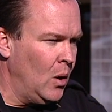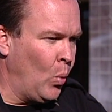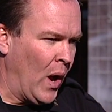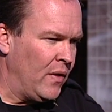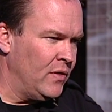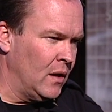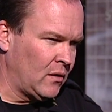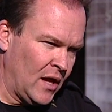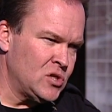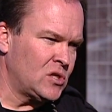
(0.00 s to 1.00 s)
when the
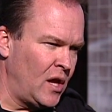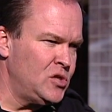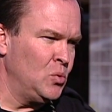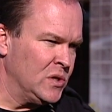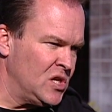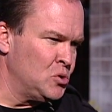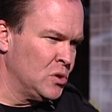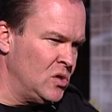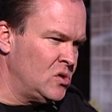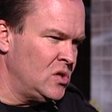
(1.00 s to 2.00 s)
legislation was
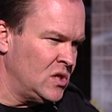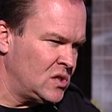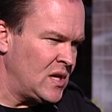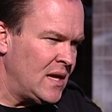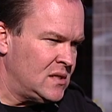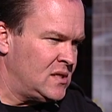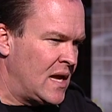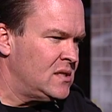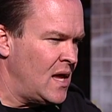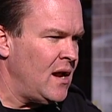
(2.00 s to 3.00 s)
introduced to the state,
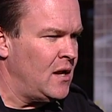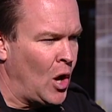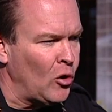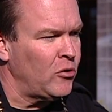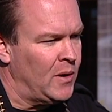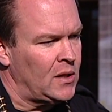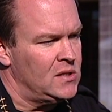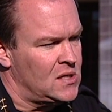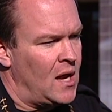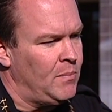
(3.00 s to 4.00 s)
state Senate and ultimately
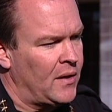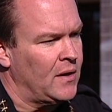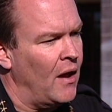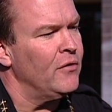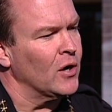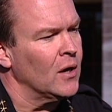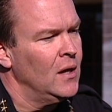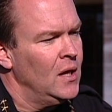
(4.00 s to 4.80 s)
signed by the governor.